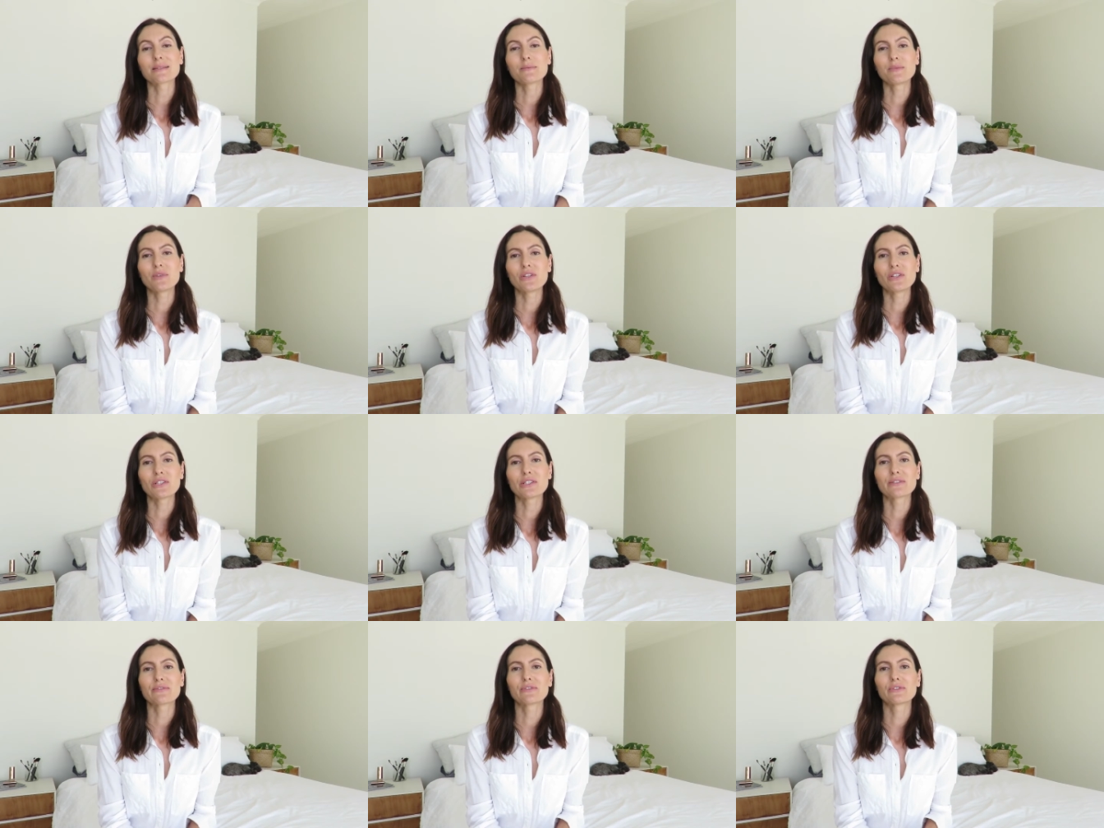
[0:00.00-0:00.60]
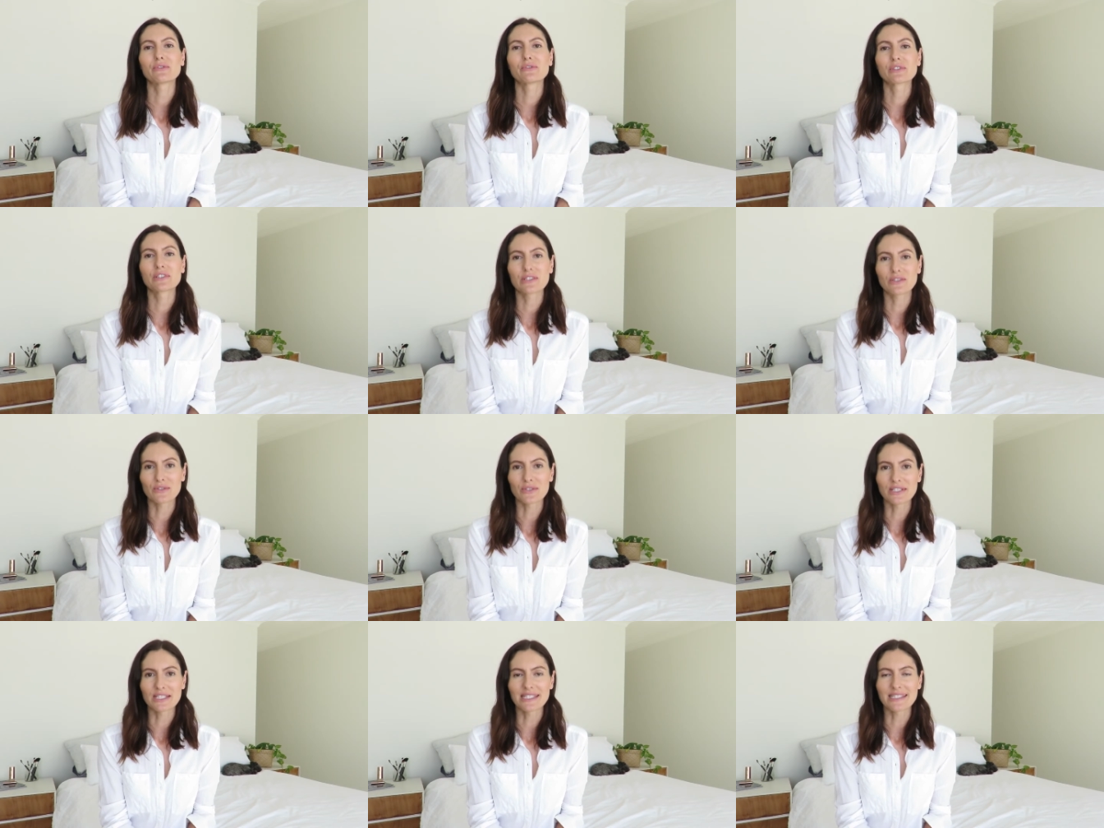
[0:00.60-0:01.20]
some useful
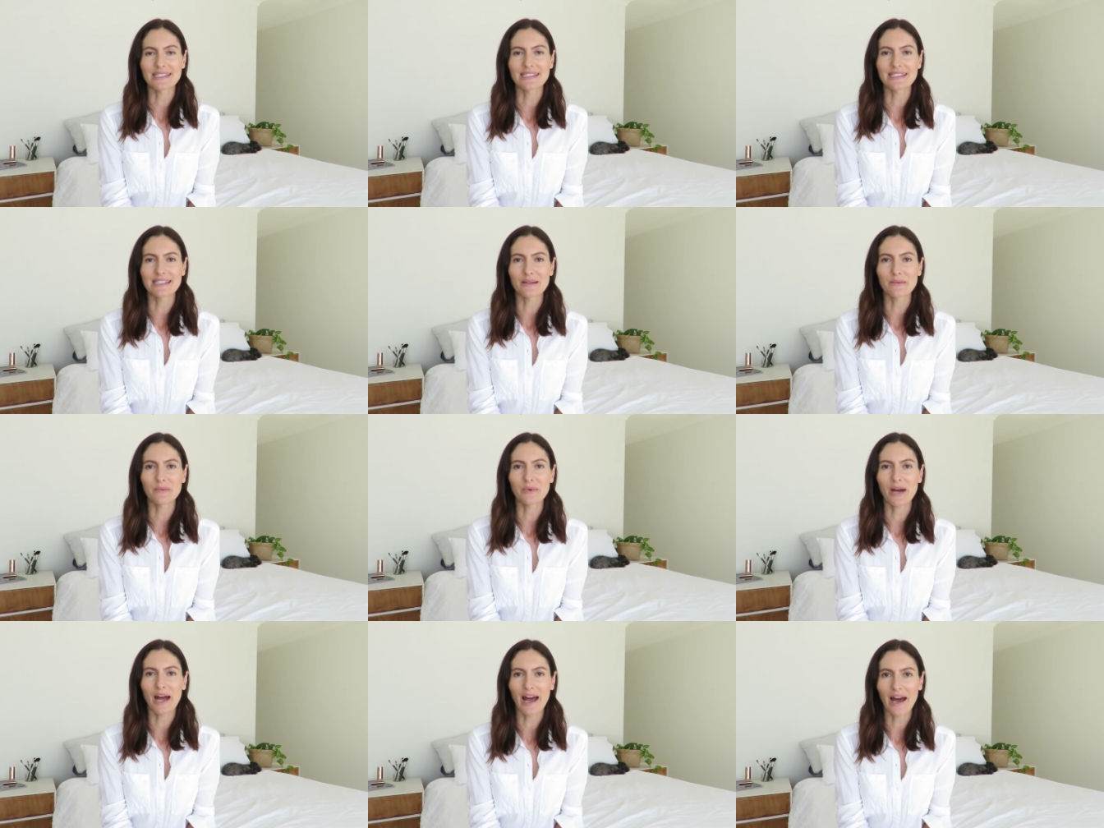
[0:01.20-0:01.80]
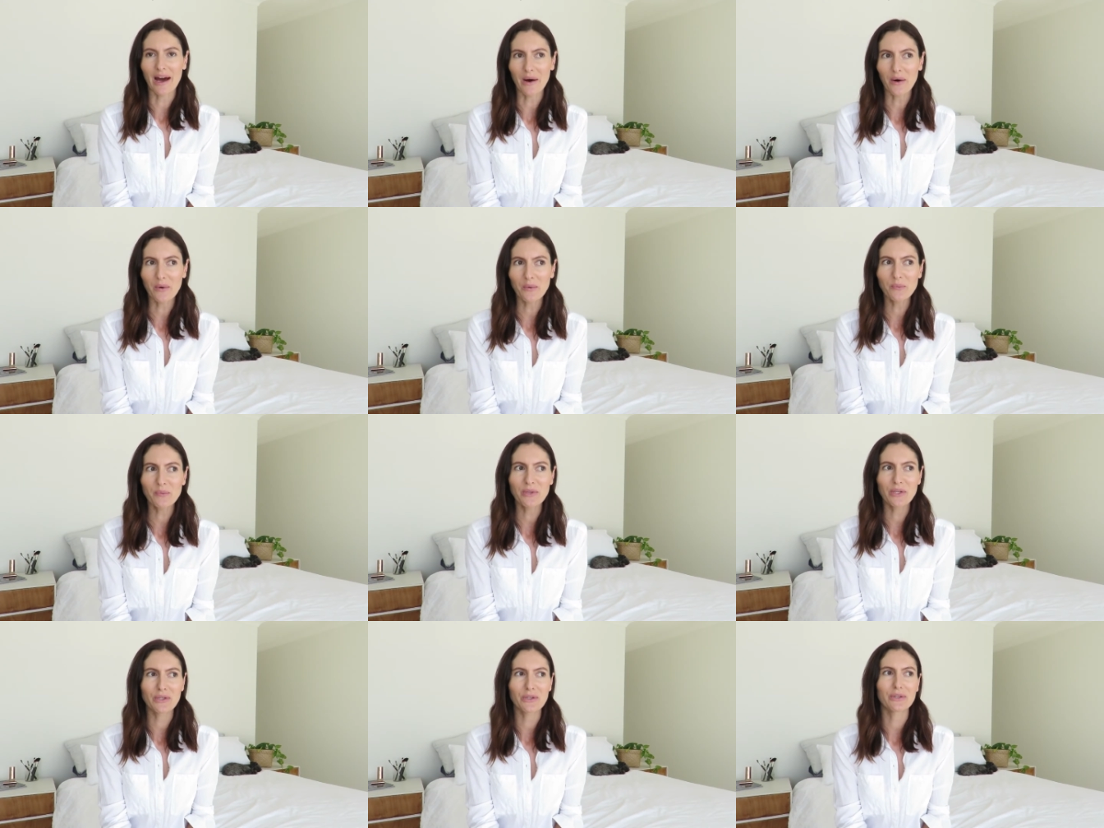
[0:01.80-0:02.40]
resources that will
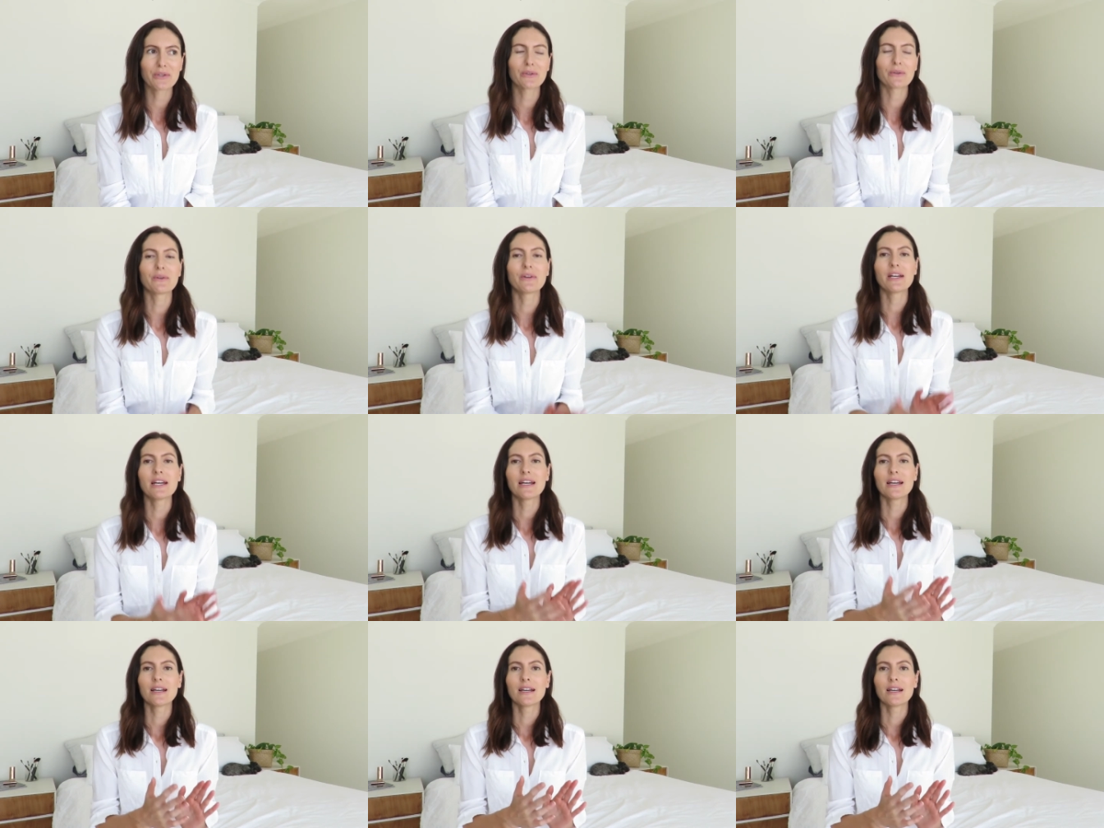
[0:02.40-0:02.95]
help you